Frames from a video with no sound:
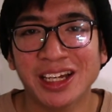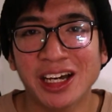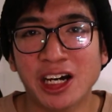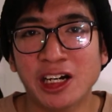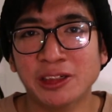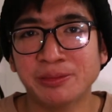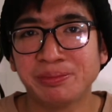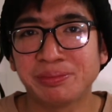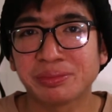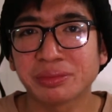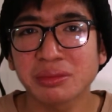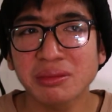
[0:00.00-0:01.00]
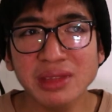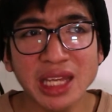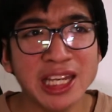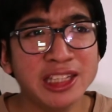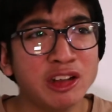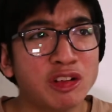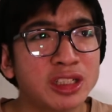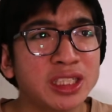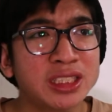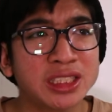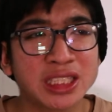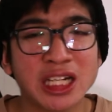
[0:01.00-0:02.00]
And the
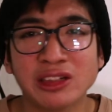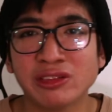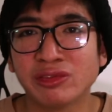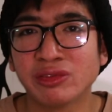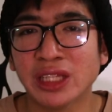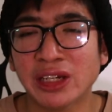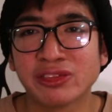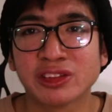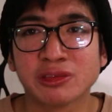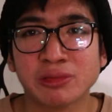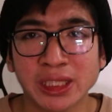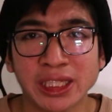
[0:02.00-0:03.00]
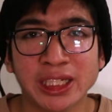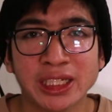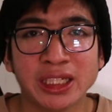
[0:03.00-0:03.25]
audience is kind of left really